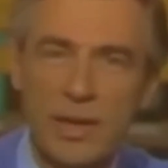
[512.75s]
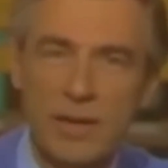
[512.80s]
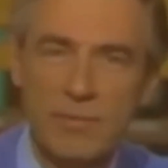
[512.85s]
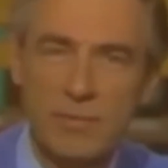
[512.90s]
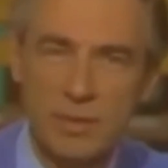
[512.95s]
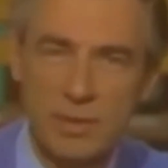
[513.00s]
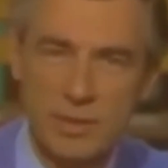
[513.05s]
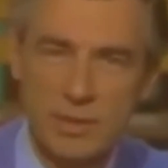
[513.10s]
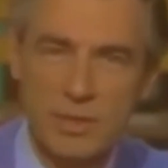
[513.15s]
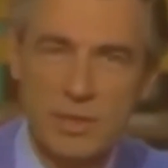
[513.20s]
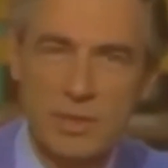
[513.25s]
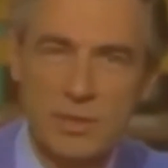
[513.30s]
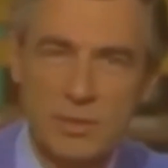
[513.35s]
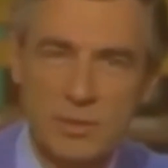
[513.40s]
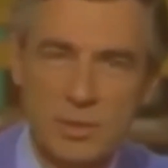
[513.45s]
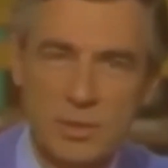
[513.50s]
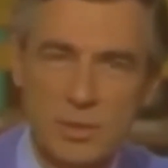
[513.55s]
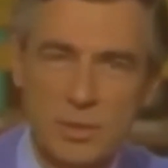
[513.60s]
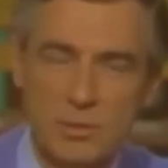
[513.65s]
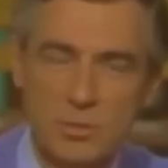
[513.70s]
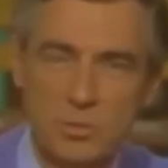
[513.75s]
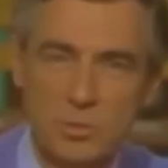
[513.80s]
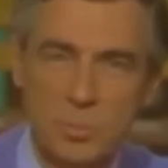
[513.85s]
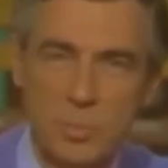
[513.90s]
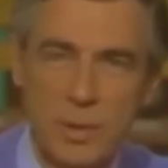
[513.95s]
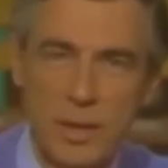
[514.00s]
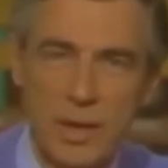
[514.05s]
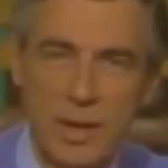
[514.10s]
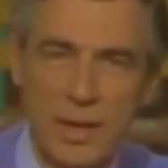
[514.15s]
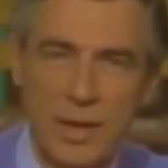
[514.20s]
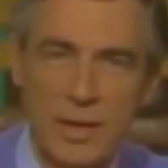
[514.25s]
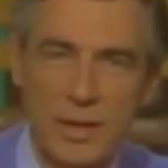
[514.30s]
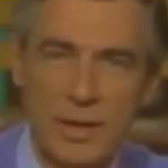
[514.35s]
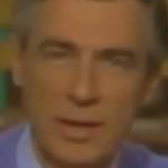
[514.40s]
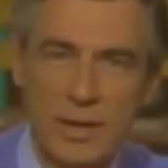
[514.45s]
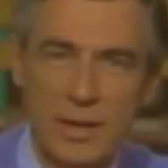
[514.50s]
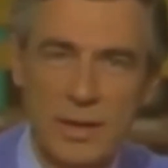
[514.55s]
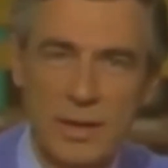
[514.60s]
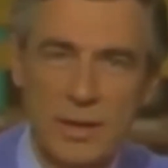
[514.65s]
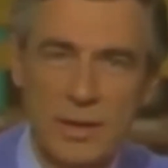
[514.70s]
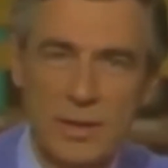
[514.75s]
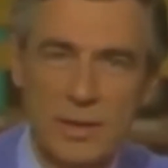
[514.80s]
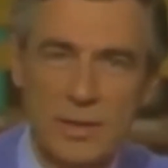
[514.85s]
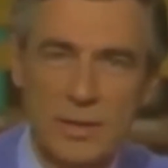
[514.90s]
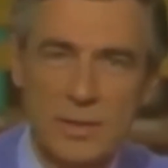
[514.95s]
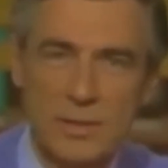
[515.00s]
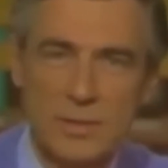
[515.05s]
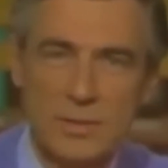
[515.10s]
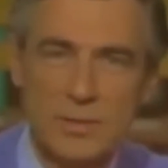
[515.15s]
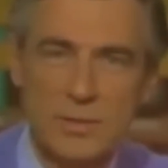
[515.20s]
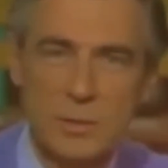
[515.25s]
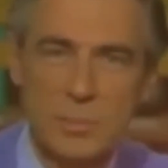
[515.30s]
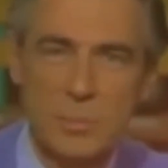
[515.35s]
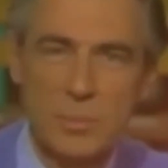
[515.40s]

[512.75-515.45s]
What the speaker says: This simple act of inclusion challenged